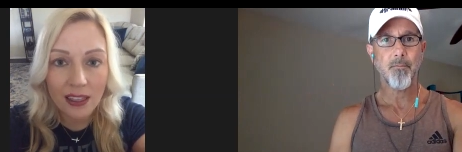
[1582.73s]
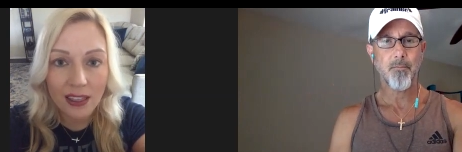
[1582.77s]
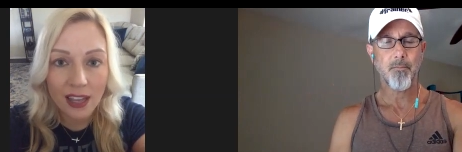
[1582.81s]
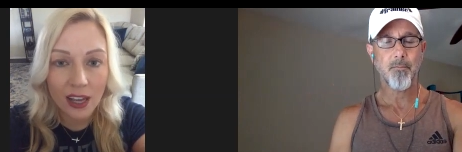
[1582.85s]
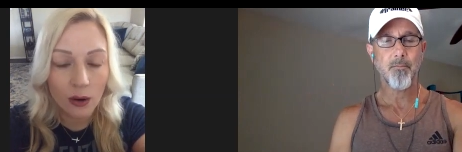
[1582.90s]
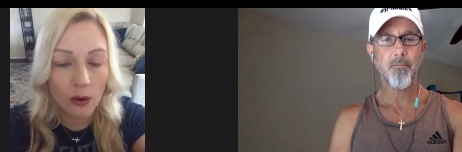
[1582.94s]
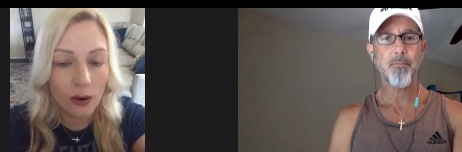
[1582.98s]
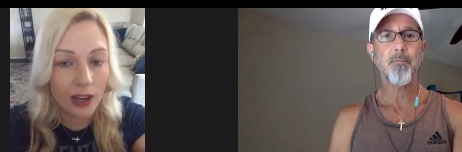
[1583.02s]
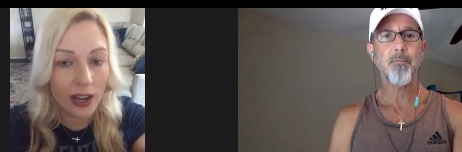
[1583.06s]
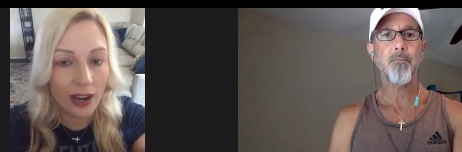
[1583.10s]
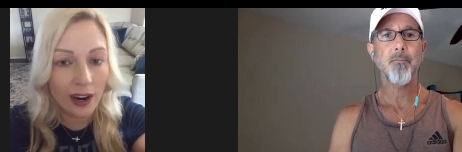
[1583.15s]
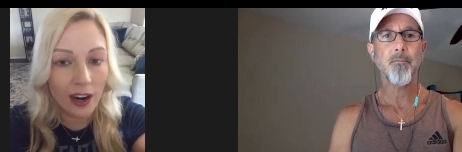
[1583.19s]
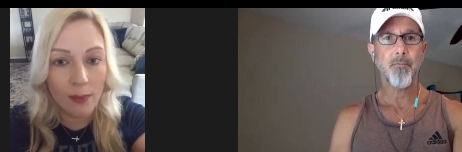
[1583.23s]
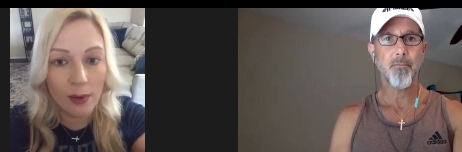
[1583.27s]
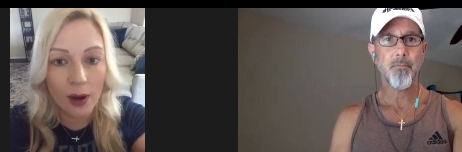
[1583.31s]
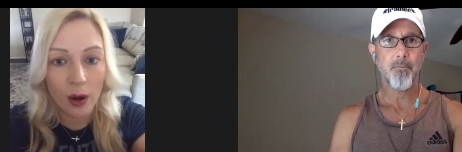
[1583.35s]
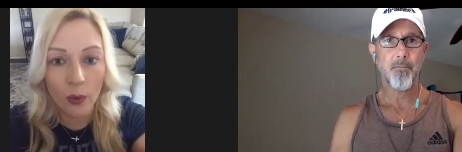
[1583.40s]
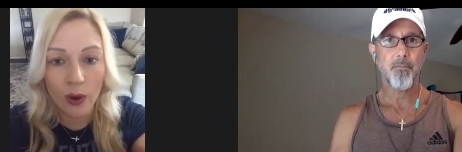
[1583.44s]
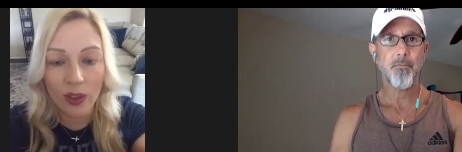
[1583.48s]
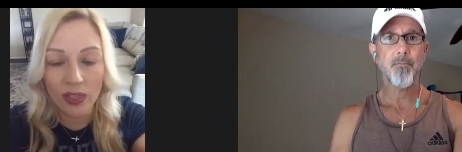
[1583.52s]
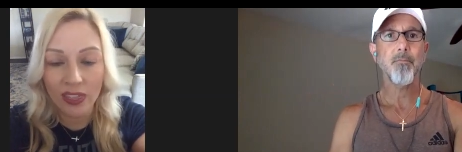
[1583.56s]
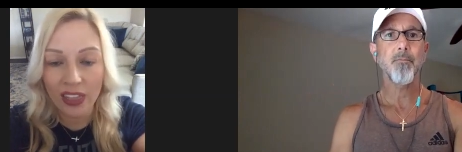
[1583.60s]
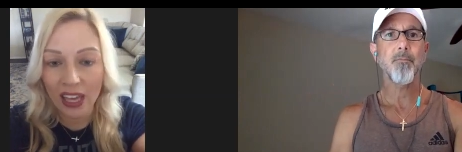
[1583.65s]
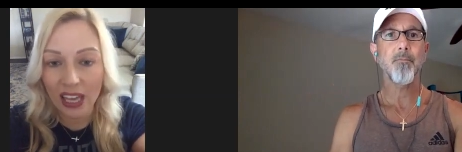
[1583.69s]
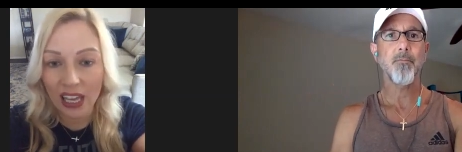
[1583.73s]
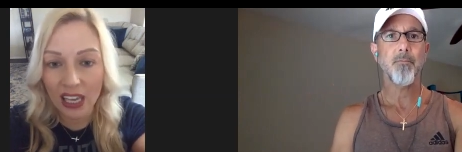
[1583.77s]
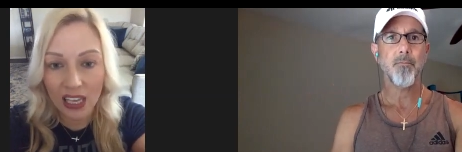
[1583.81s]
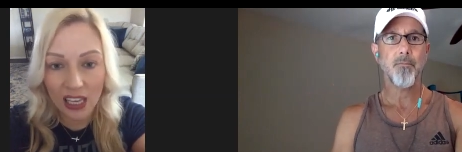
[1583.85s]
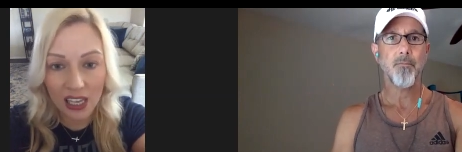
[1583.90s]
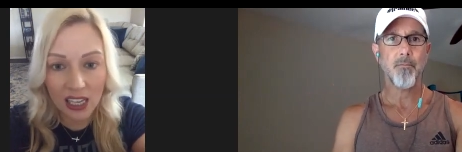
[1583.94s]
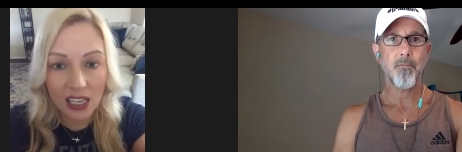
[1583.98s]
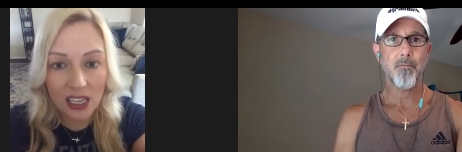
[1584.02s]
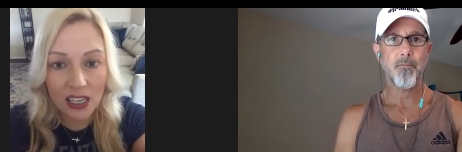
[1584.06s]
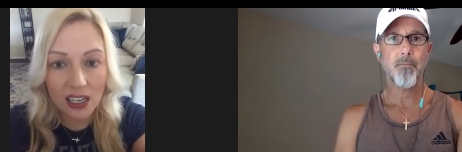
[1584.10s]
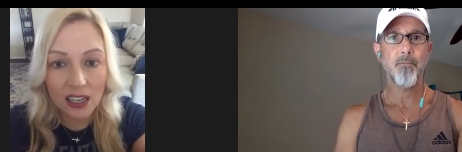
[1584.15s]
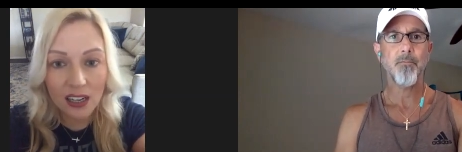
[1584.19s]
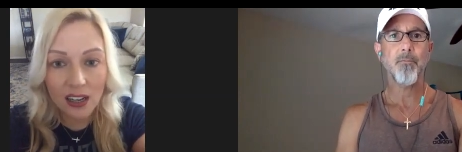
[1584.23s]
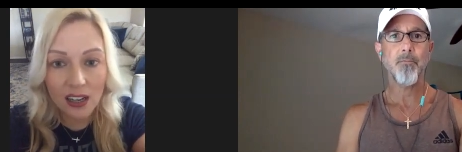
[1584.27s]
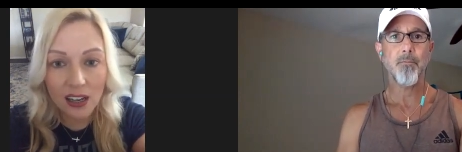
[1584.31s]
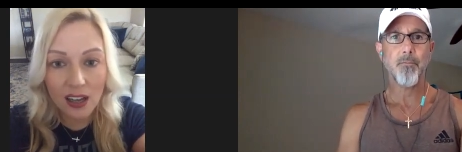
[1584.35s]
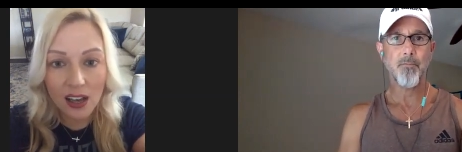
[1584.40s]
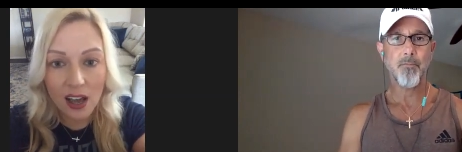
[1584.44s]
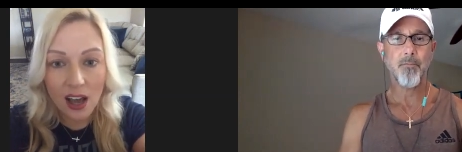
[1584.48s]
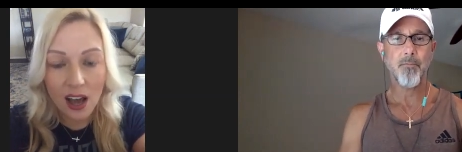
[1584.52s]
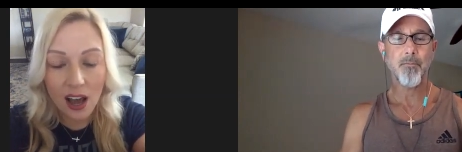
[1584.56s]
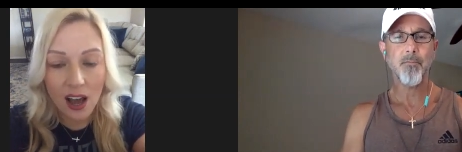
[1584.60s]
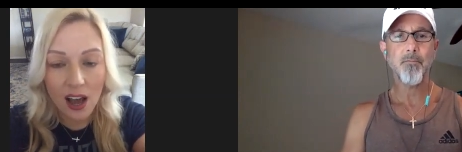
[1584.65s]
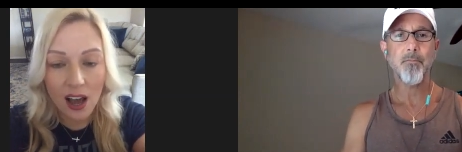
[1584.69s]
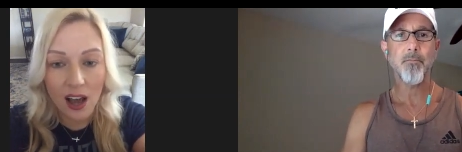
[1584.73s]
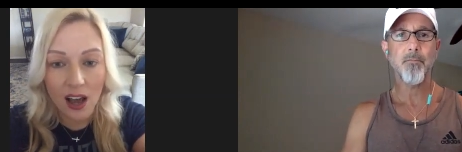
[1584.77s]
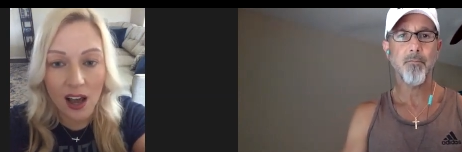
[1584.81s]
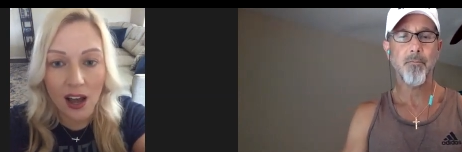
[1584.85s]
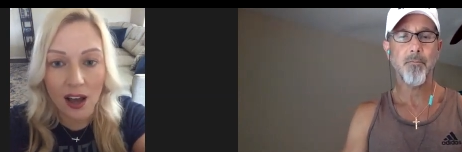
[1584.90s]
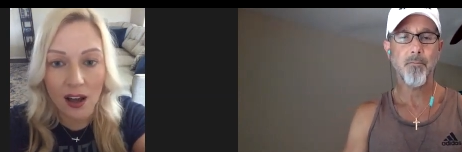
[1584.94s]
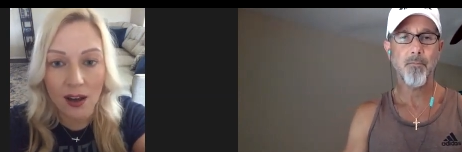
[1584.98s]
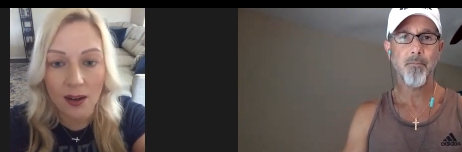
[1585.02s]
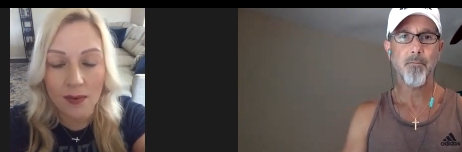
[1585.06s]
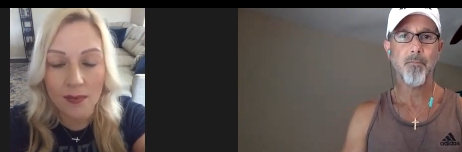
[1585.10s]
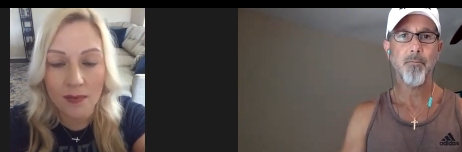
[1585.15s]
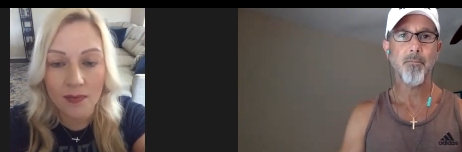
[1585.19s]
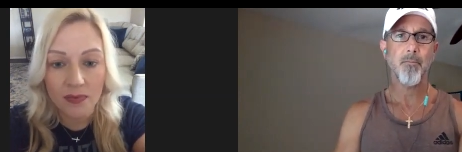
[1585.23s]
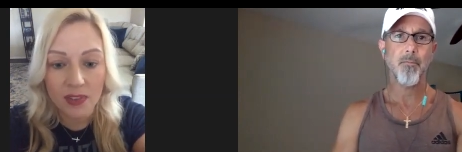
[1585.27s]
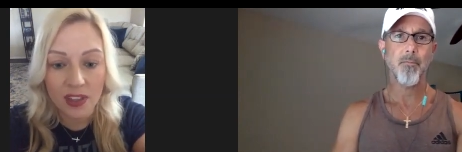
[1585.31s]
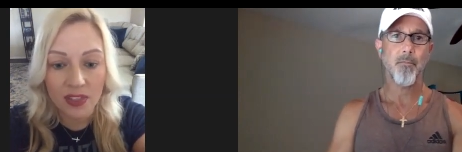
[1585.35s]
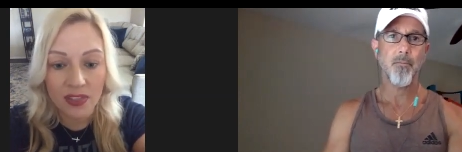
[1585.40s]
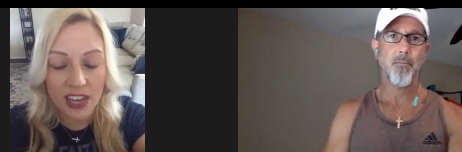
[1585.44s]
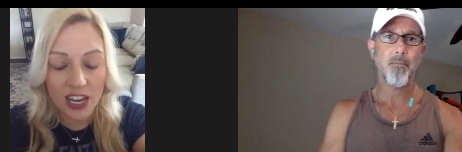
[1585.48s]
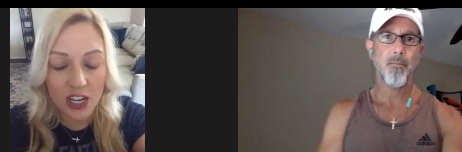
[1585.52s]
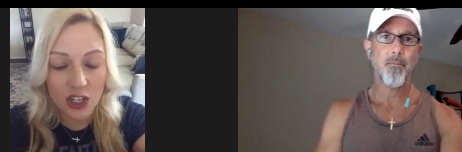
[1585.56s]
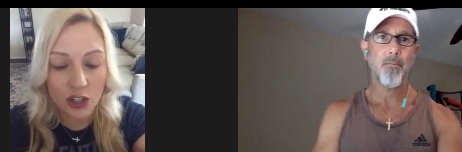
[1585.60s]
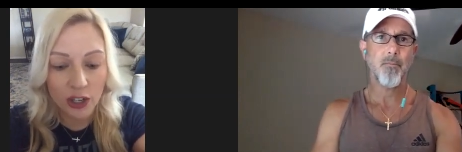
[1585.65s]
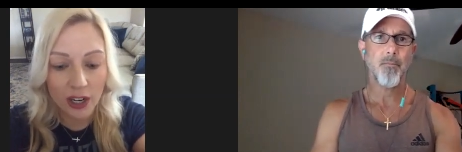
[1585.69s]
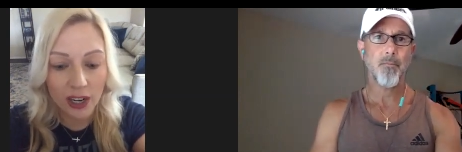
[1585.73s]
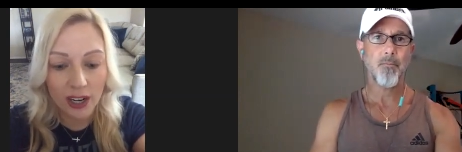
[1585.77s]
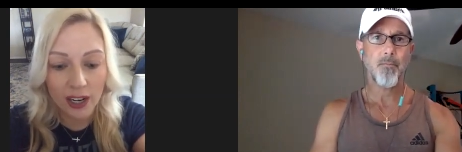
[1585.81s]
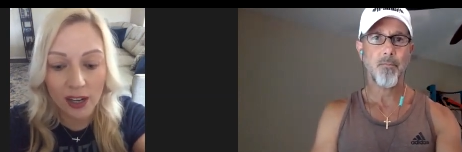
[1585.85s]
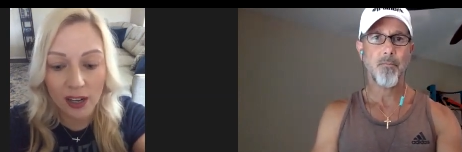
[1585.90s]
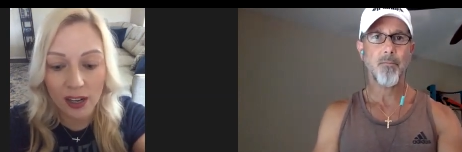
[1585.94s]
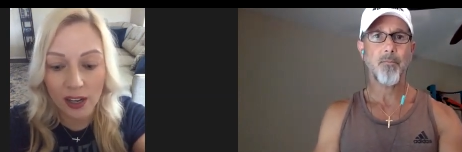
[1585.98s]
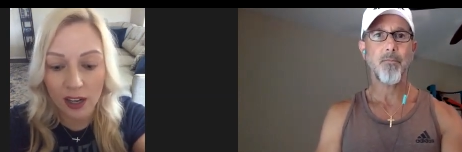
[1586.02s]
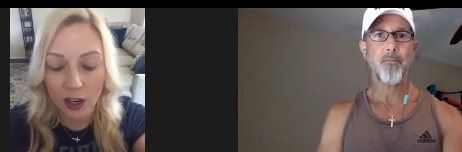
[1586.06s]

Speaker 1: They don't care about what they eat. Mm-hmm. Um, they drink